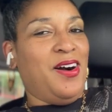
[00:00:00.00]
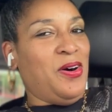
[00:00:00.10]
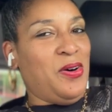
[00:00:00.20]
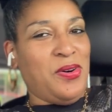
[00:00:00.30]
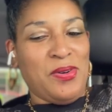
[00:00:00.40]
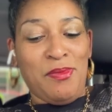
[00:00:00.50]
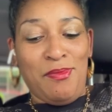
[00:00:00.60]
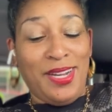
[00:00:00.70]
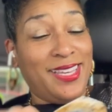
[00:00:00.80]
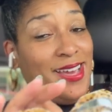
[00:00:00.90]
Oh,
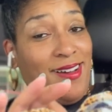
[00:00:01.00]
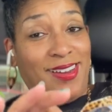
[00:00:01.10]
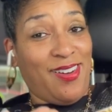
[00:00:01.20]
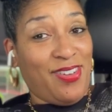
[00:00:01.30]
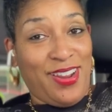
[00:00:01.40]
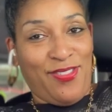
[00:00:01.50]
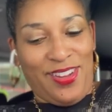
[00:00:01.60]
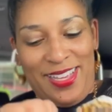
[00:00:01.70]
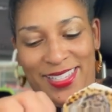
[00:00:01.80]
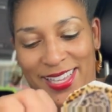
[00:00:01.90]
but y'all not ready for
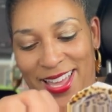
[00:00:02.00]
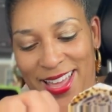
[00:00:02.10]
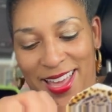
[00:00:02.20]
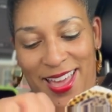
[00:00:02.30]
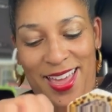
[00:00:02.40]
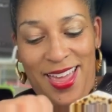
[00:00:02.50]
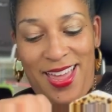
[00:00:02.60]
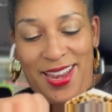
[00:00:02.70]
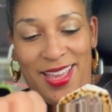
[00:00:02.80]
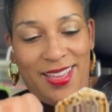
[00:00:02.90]
these.
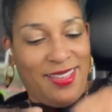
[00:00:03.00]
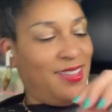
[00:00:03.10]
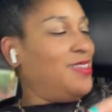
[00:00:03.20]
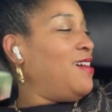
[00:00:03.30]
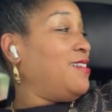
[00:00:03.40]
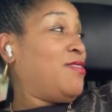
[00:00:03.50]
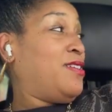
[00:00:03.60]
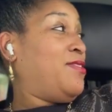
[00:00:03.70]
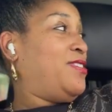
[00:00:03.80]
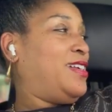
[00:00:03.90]
Honey, y'all not
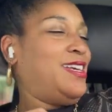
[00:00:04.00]
ready for these.